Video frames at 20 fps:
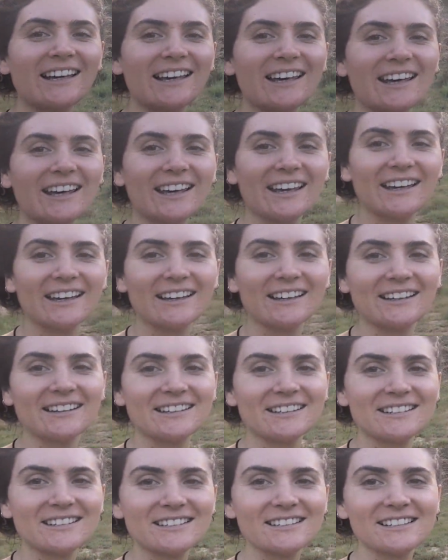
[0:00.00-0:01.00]

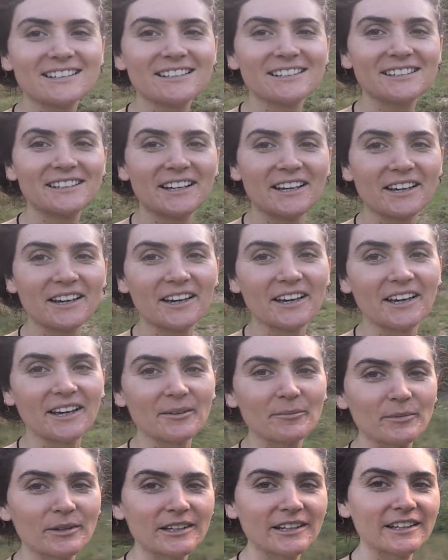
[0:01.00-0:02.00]
and
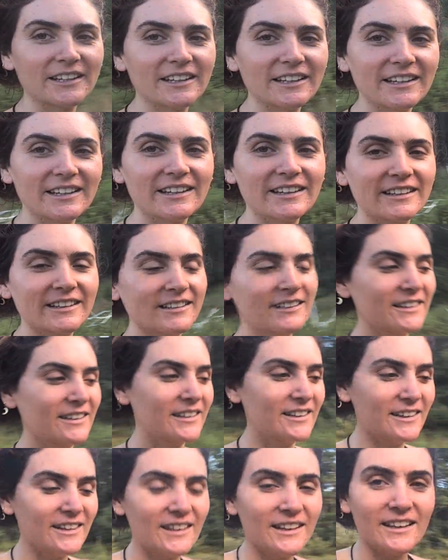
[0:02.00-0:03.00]
I'm gonna
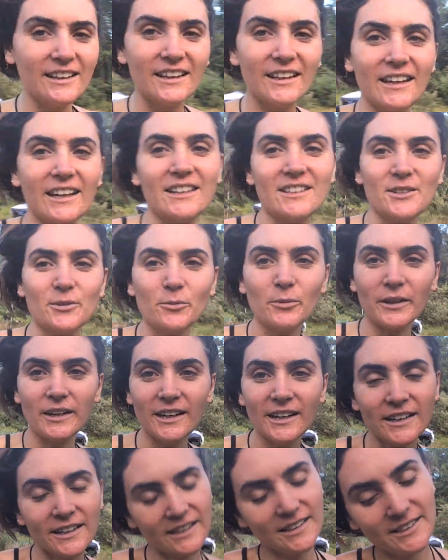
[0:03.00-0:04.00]
get to
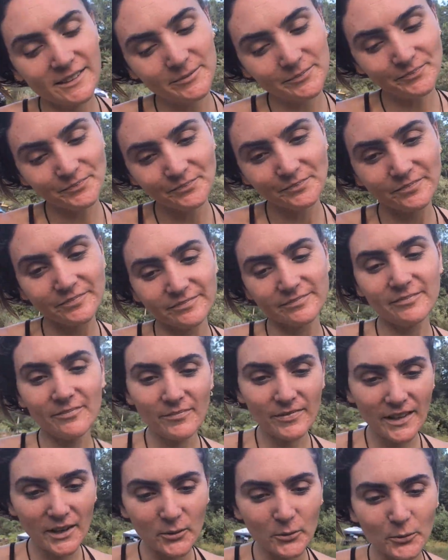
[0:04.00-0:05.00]
work.
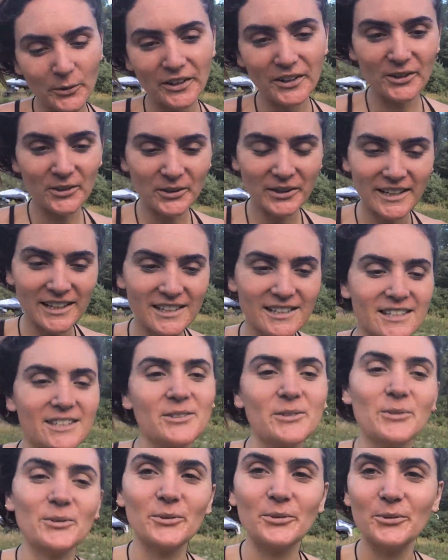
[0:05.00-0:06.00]
We're going
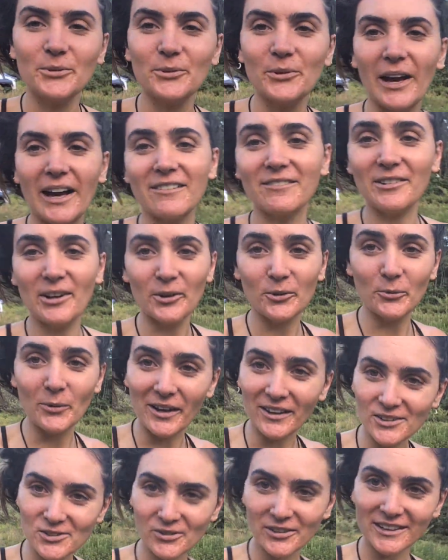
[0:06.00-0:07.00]
to have a
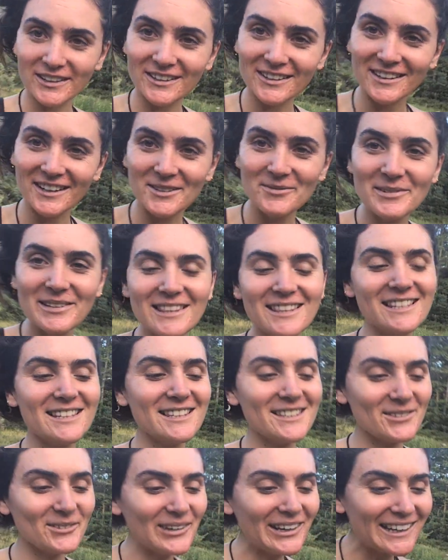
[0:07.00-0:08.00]
well driller come in
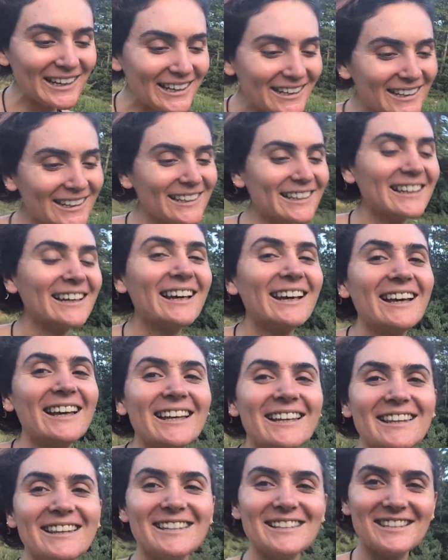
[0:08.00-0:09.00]
this week.
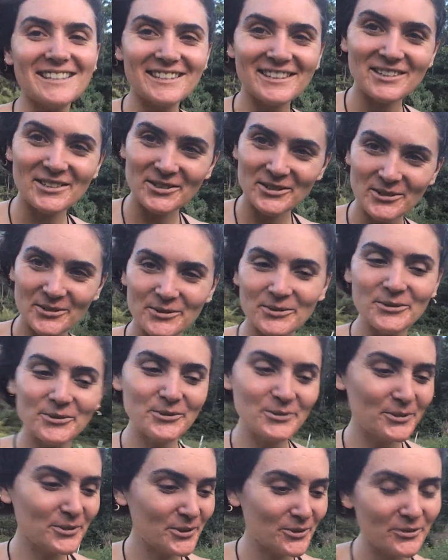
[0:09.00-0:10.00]
This is a
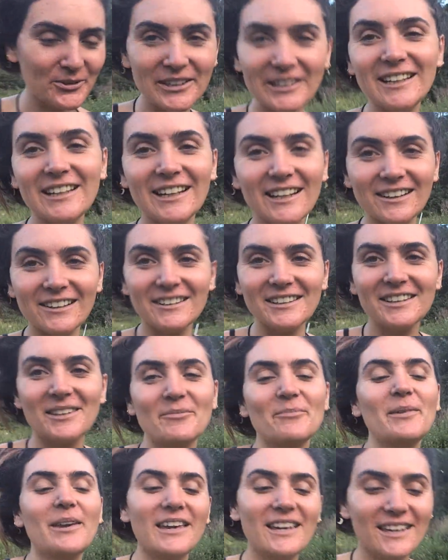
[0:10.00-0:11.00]
2-3 year in the
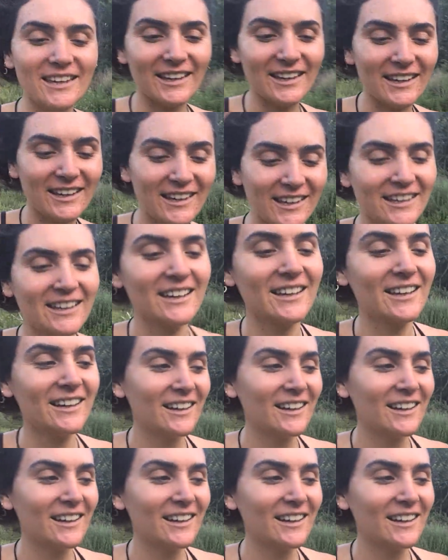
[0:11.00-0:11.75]
making